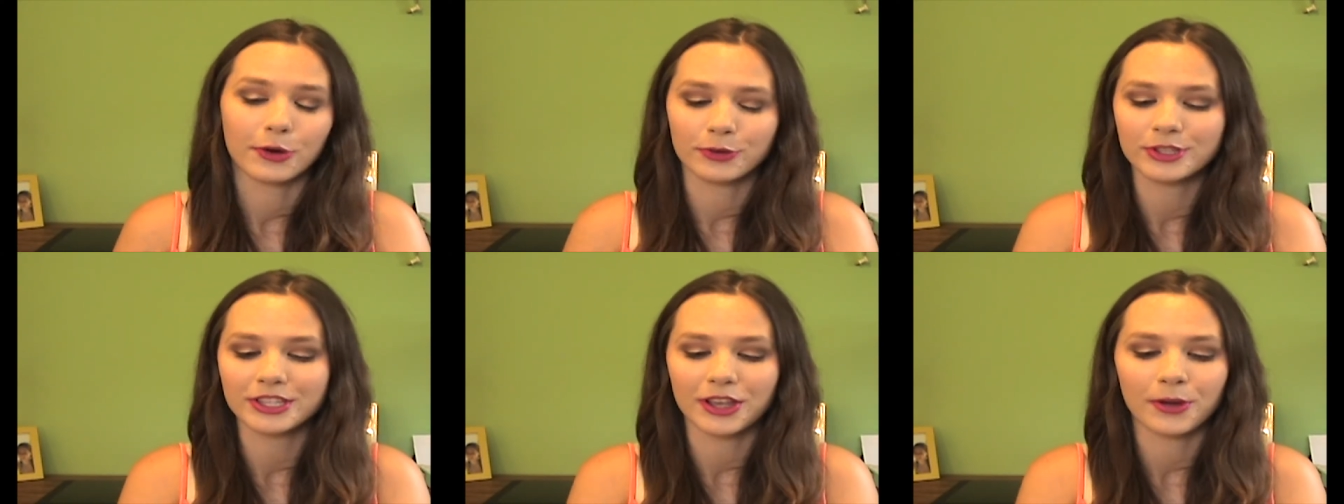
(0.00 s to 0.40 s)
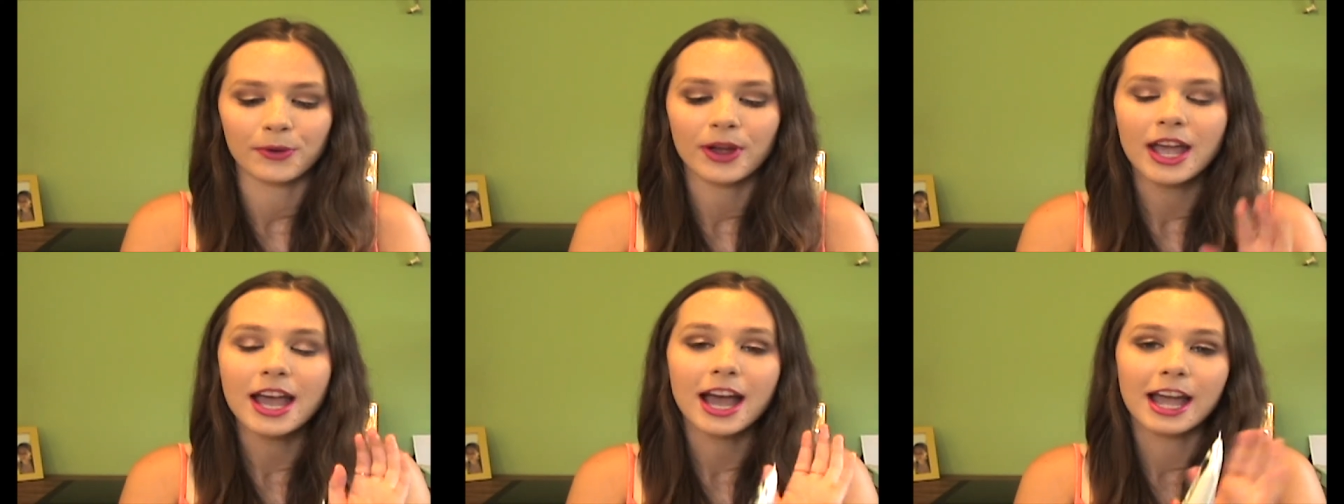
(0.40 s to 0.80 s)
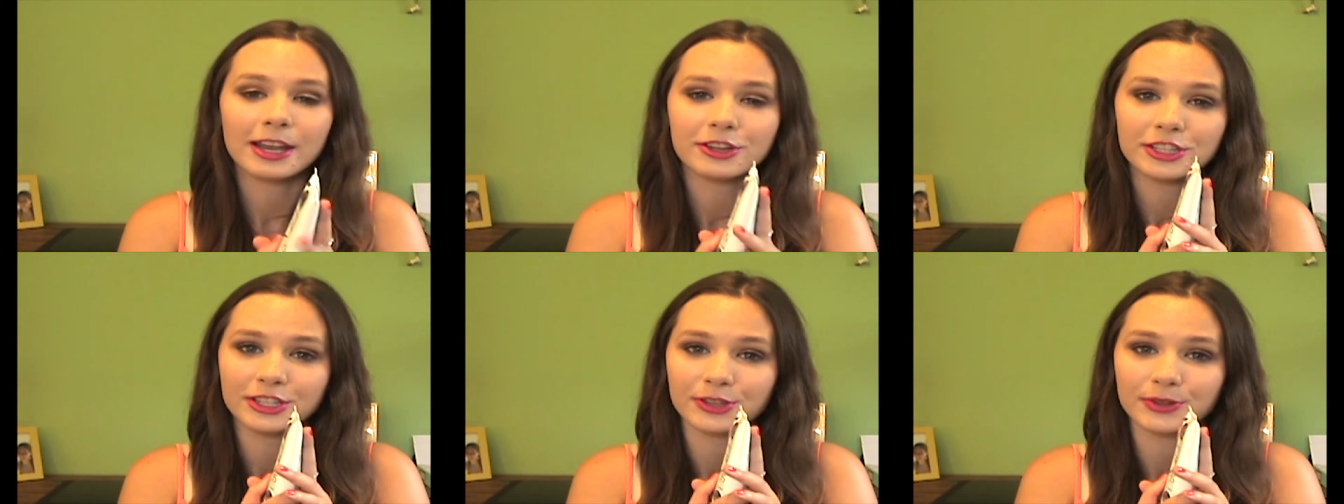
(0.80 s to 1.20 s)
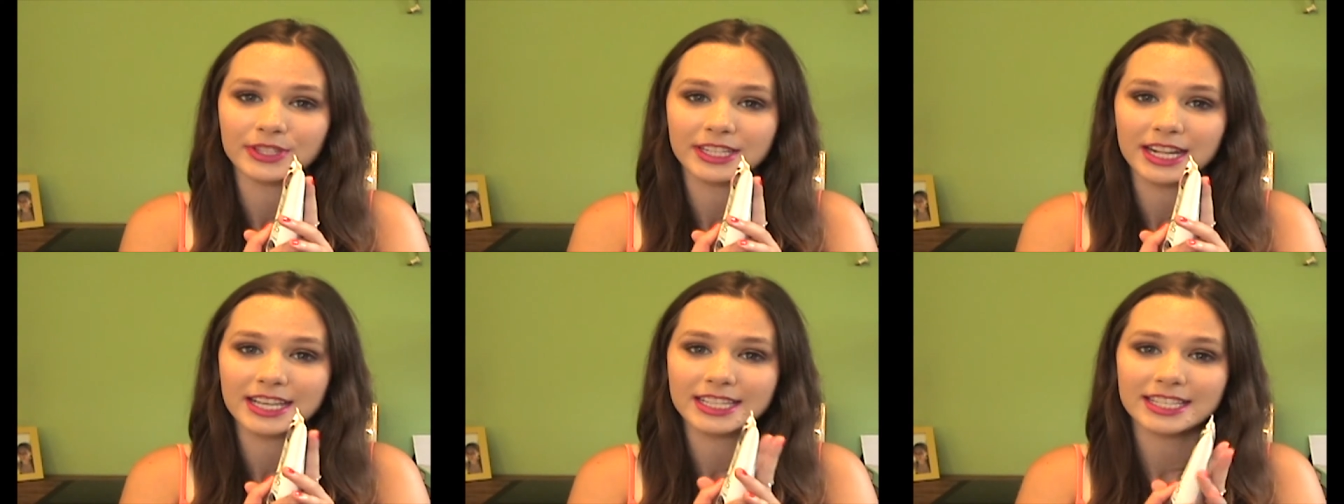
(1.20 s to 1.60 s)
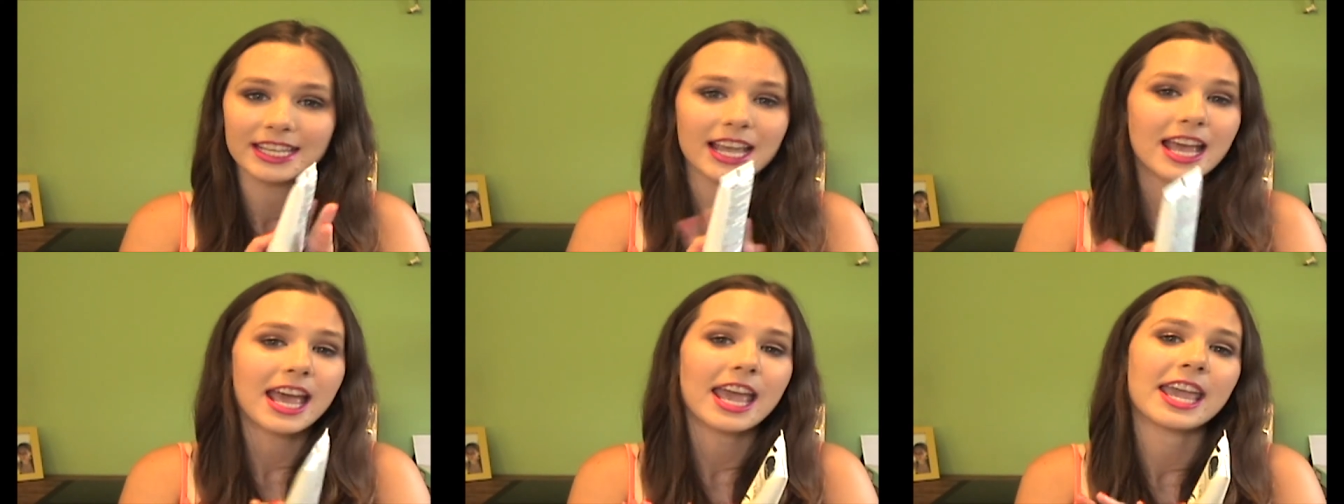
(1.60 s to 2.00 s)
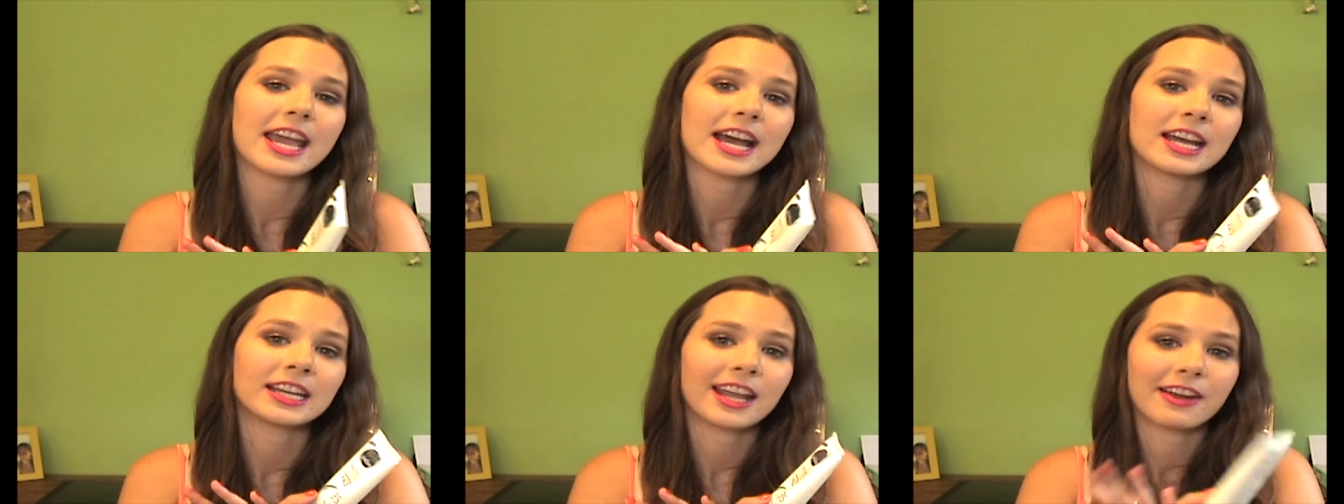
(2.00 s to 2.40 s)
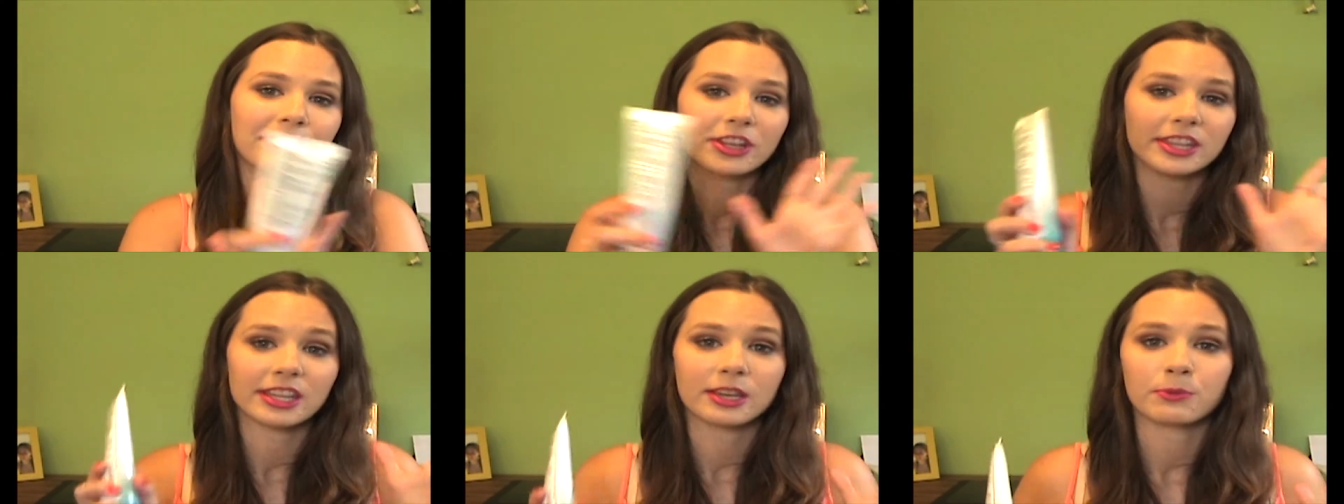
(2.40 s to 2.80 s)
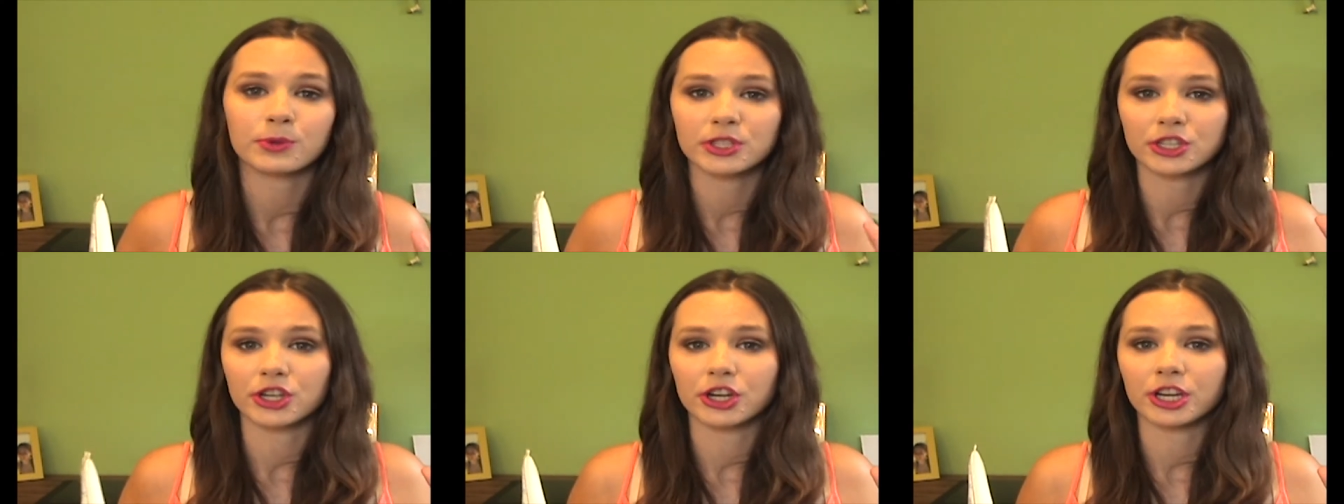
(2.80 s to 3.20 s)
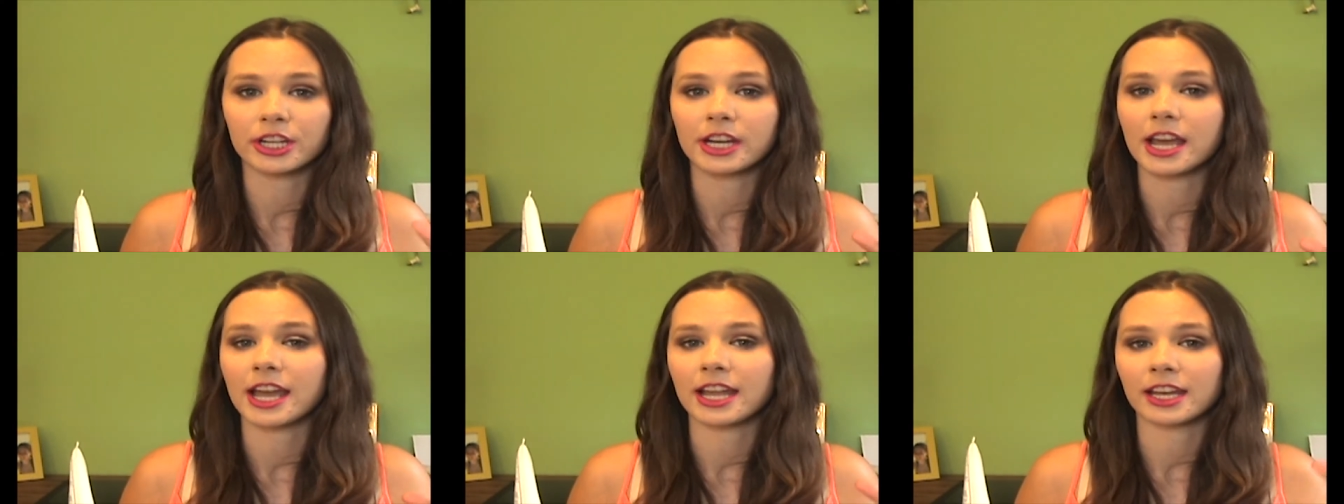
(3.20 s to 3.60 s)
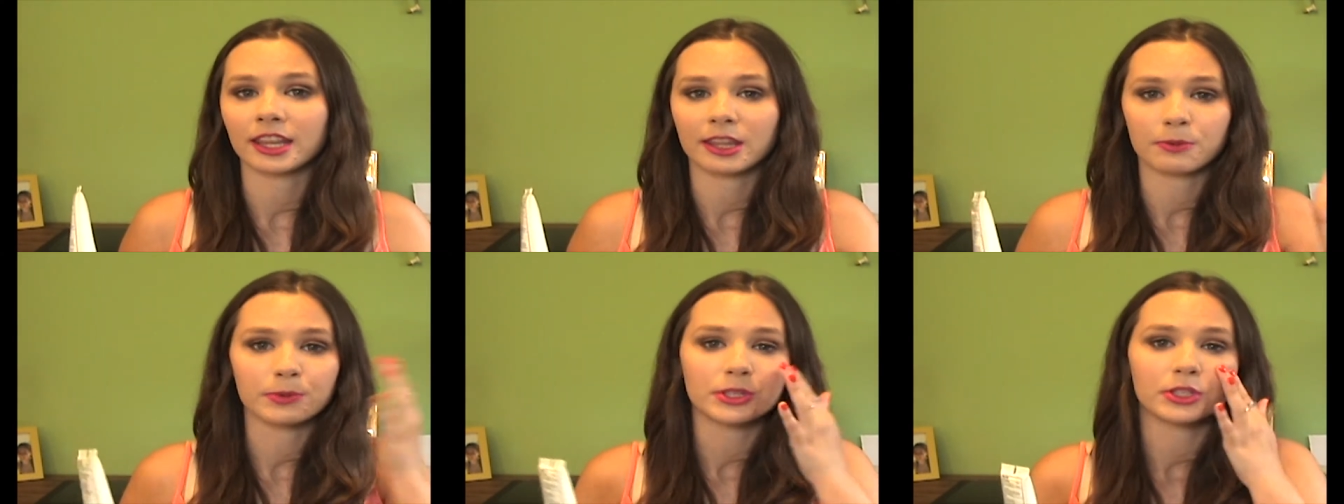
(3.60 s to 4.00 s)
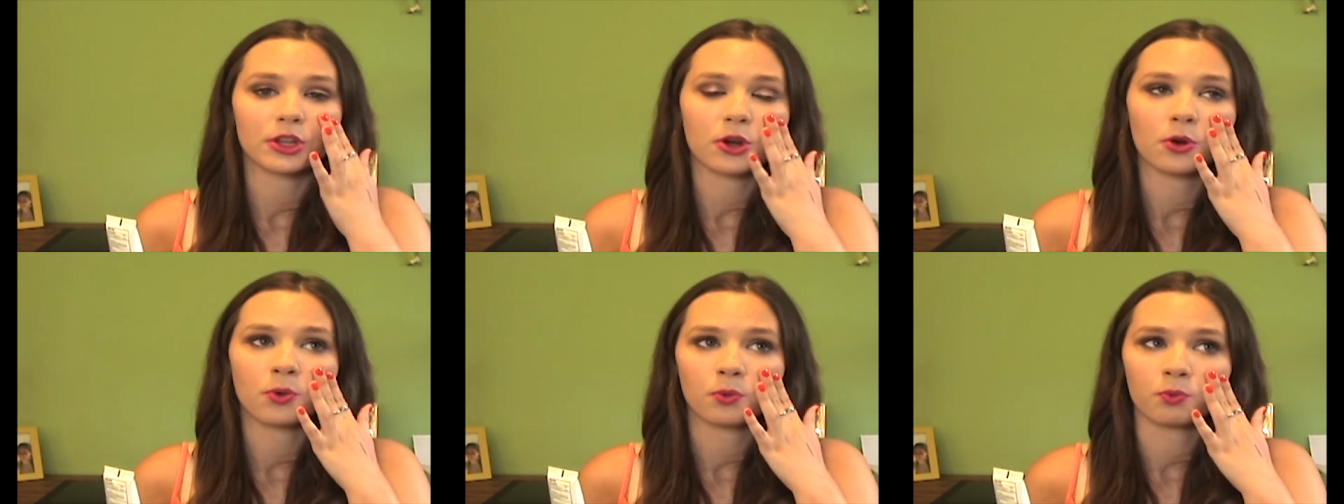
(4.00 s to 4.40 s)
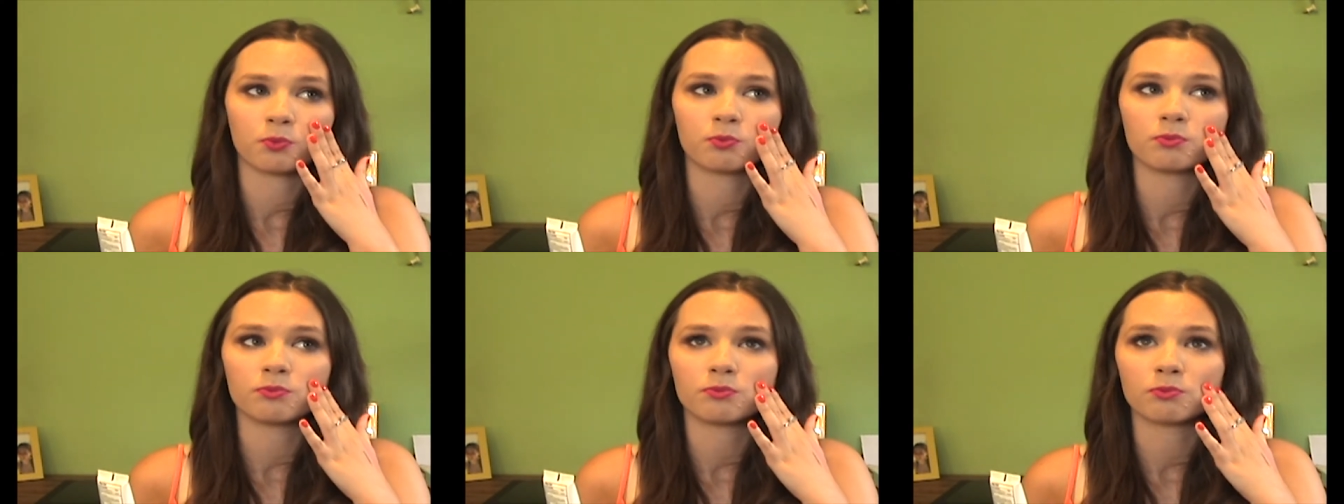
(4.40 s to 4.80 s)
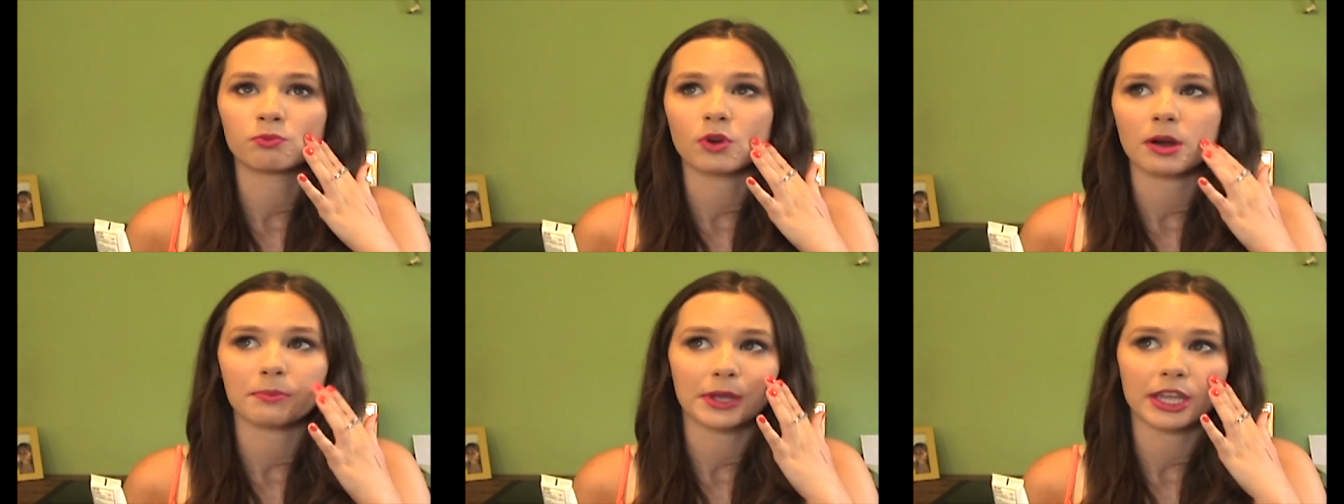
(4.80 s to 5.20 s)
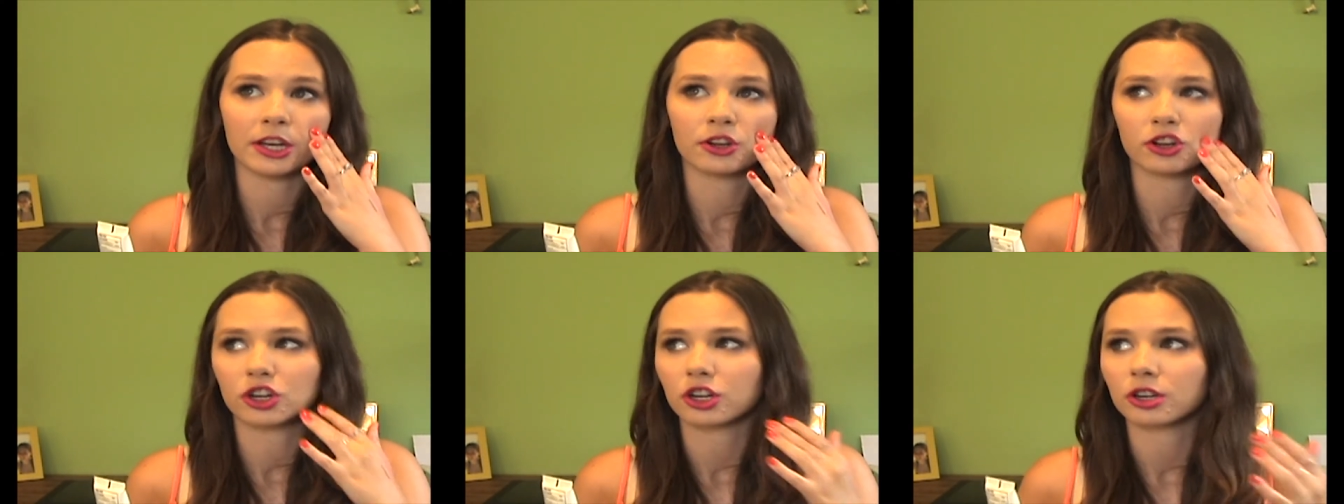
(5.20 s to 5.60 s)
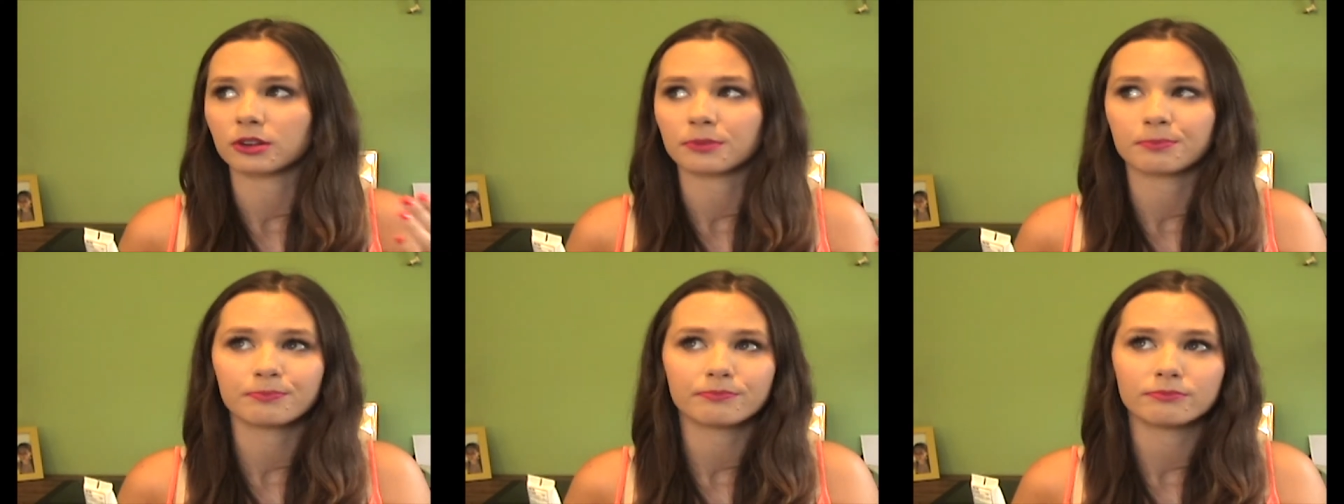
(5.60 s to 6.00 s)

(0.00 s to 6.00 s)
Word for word: So I just used this and everything was good and there was no rubbing or